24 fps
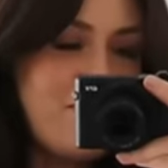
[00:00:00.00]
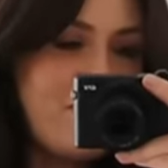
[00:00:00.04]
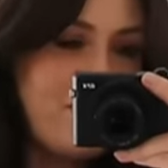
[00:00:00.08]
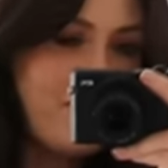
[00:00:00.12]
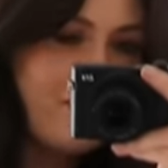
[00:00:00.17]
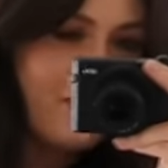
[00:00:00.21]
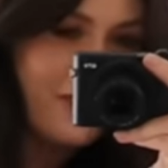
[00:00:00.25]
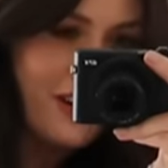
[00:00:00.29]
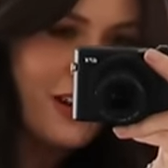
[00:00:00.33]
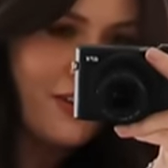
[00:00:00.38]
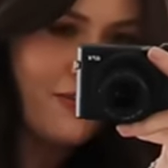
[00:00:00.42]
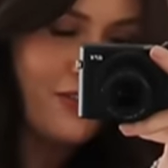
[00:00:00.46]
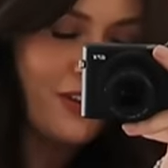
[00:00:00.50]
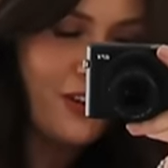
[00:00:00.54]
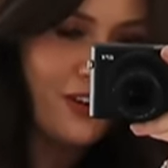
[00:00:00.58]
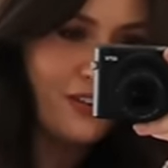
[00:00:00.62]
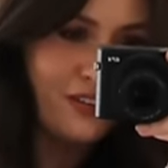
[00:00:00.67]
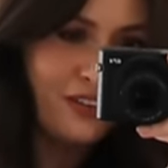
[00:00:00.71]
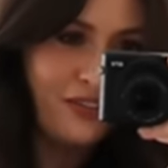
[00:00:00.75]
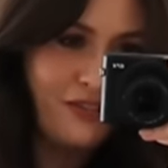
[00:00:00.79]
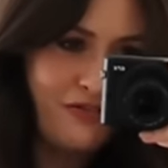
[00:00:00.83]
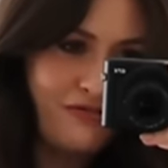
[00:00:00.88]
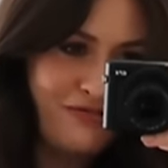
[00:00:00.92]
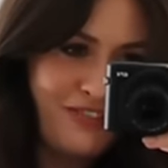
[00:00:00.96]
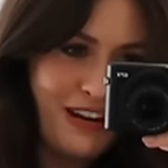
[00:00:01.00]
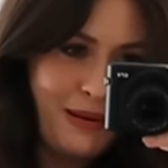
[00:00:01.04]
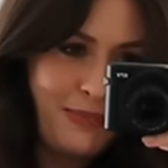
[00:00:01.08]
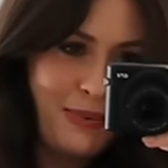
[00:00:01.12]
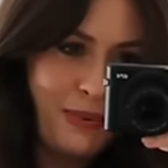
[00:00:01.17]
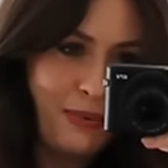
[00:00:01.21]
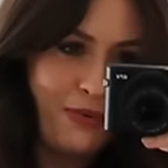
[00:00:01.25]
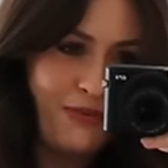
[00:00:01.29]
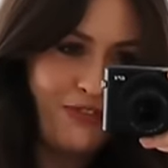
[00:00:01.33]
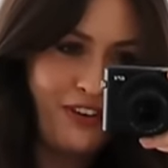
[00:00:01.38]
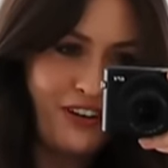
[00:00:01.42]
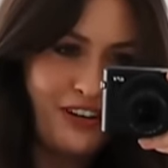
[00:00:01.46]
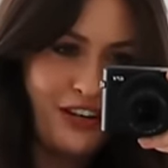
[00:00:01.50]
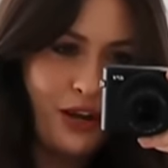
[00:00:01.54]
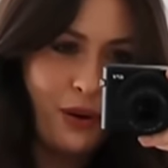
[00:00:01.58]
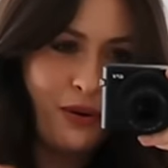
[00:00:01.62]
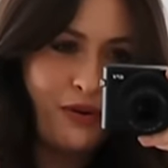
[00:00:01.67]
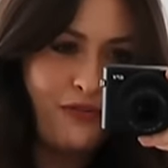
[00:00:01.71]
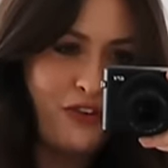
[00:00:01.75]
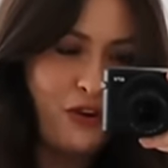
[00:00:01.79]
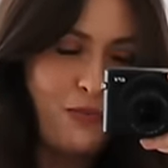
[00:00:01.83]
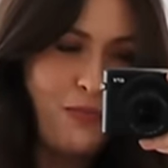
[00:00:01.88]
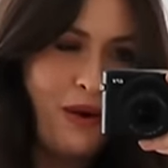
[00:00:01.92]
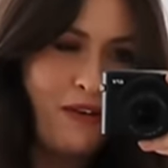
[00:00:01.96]
previous Free People video
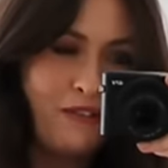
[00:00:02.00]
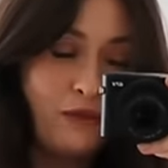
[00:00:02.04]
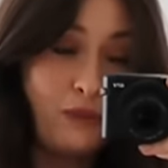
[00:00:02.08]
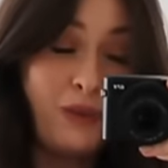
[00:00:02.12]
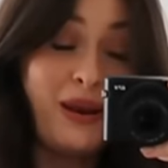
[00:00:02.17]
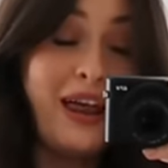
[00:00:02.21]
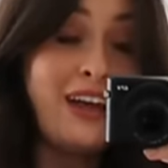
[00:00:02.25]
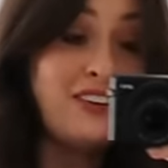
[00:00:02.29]
a few months, well